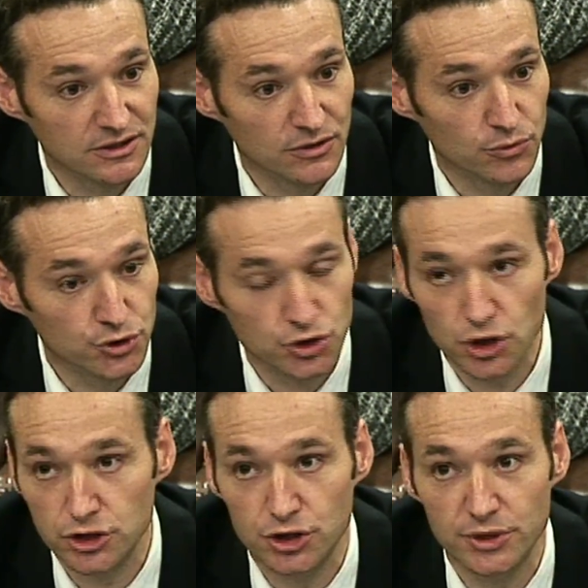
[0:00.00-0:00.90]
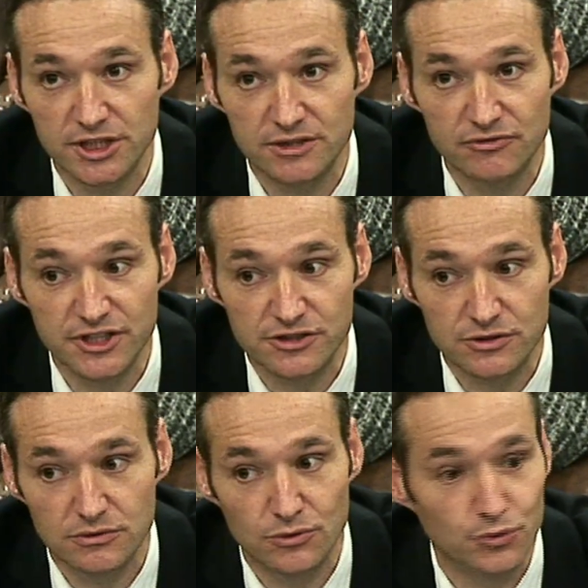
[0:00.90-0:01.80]
Would you not treat
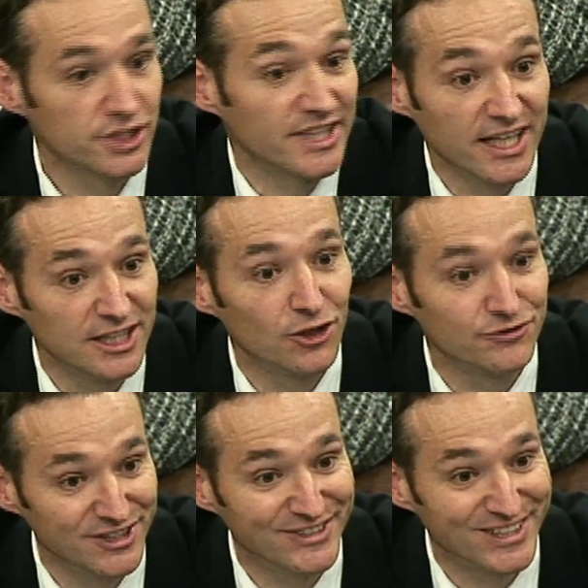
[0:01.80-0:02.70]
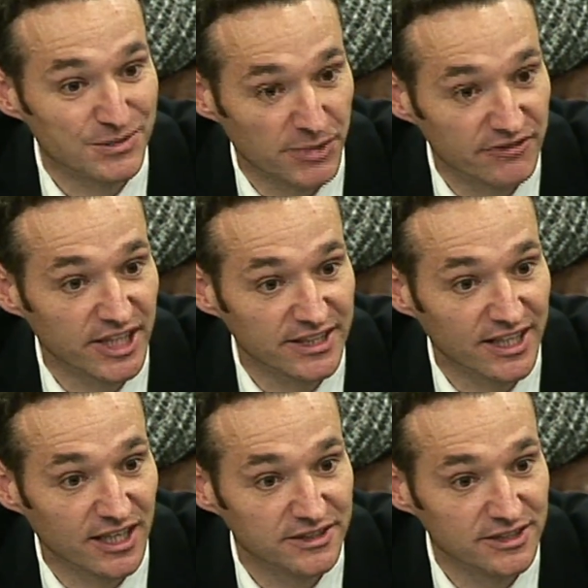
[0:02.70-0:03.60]
this retaining of dividends by
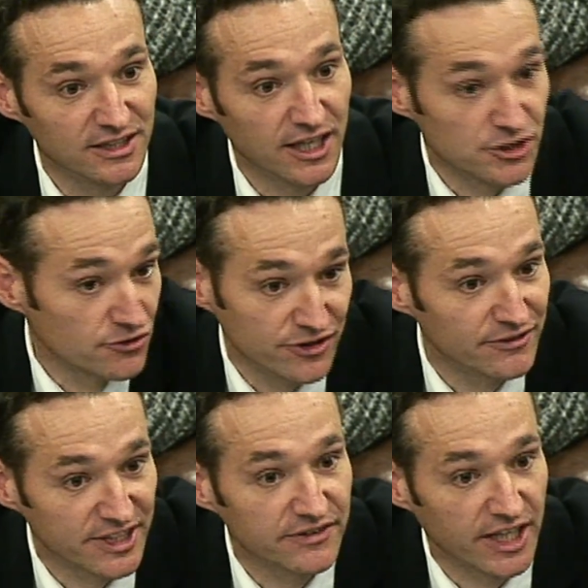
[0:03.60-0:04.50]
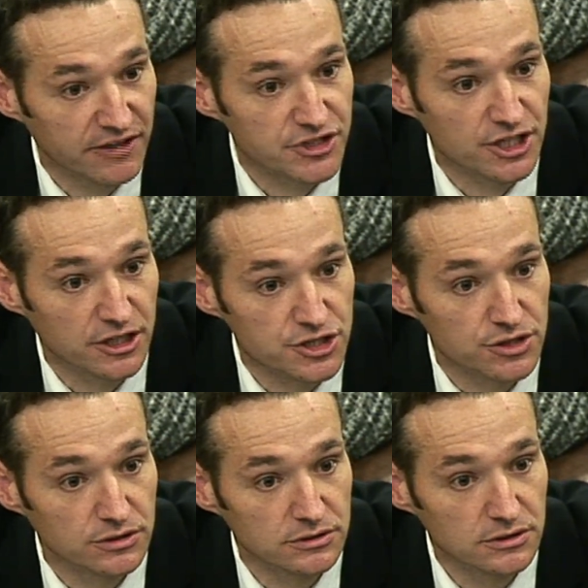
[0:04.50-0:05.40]
Vanguard as a fee that they have charged
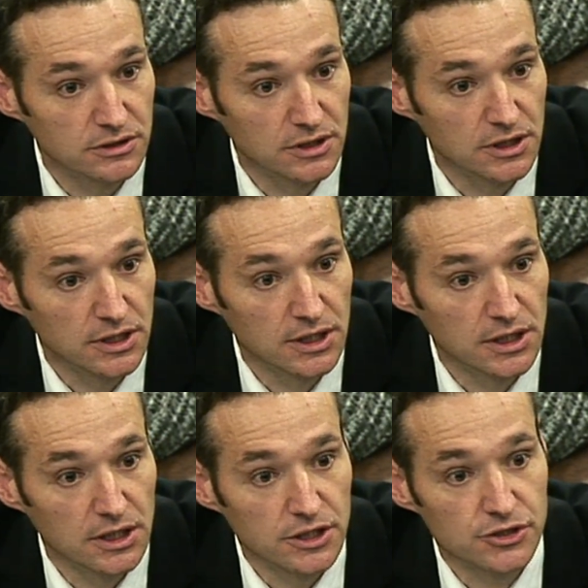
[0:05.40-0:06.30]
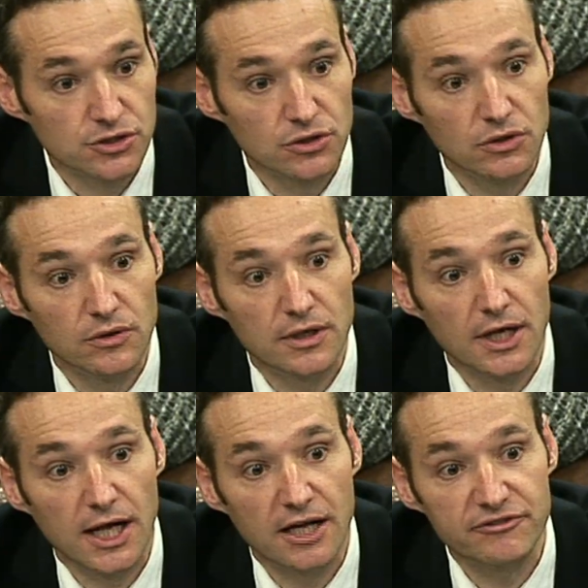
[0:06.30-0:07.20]
you? So
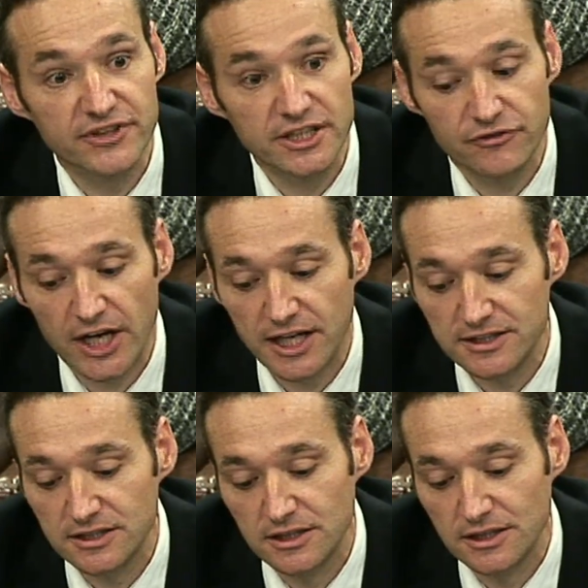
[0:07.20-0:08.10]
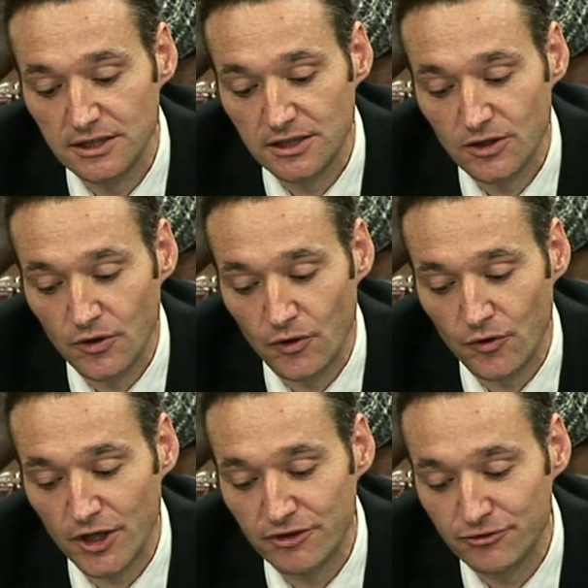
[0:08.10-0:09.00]
I think that
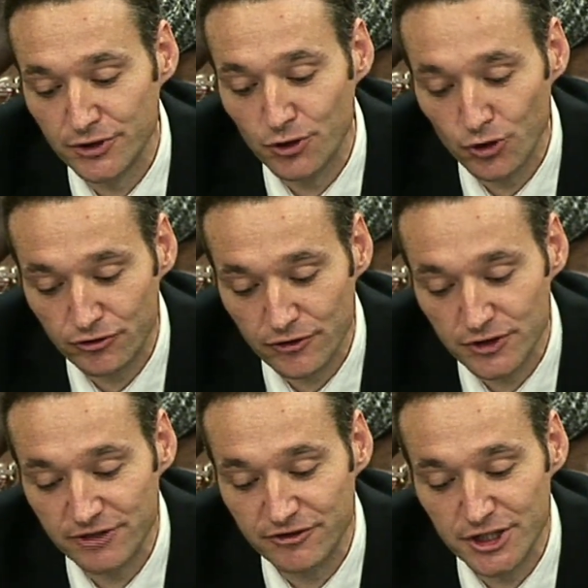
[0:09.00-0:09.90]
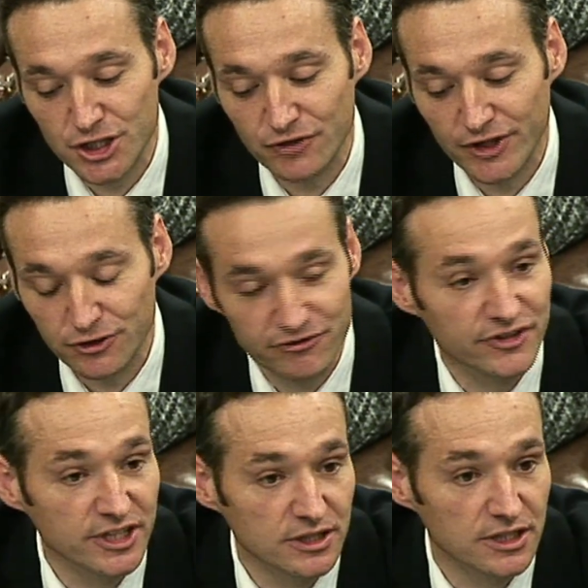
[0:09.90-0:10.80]
if we go for the definition that a
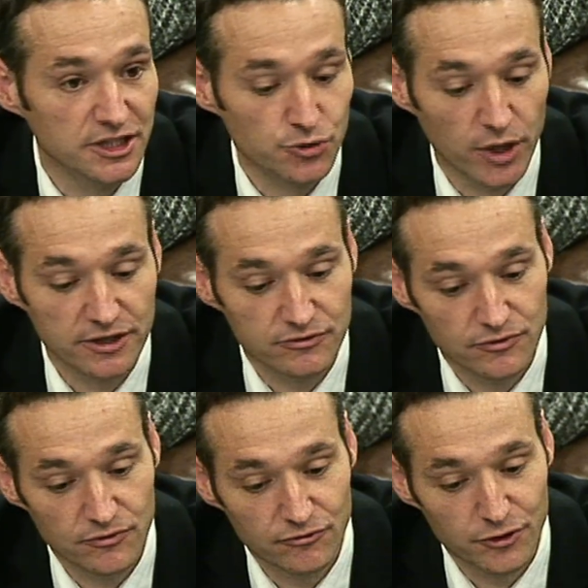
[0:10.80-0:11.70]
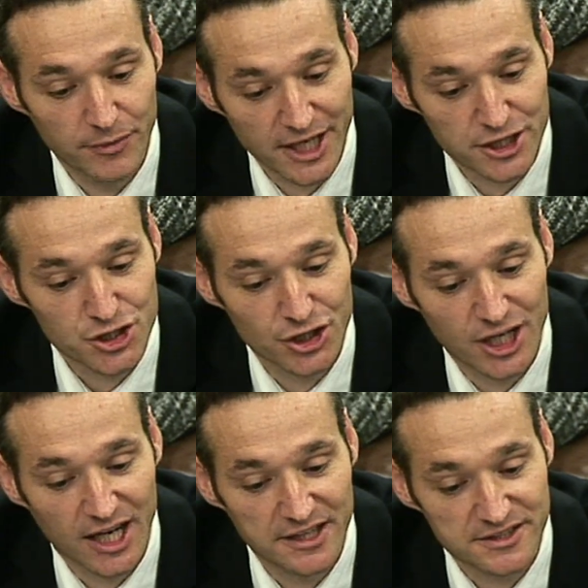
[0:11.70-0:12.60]
fee is what the manager
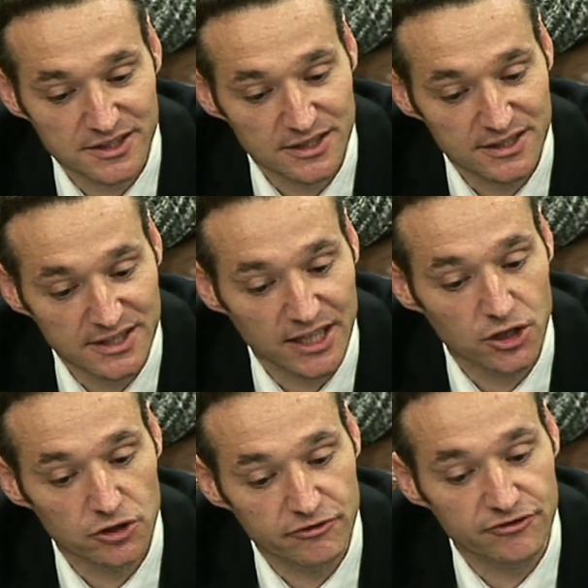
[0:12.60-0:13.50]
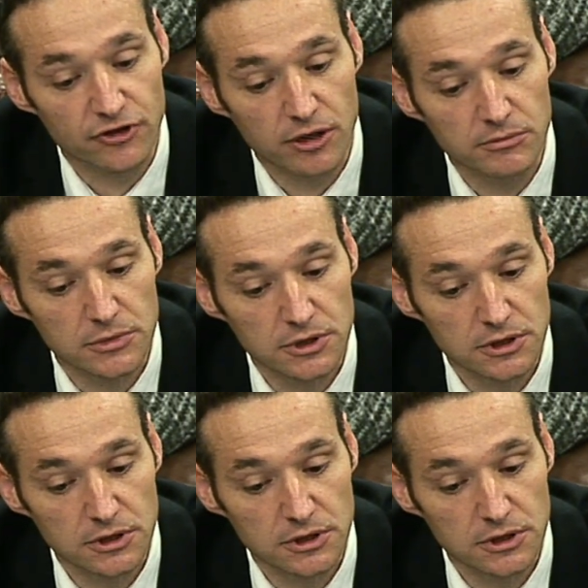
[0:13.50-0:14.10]
has taken from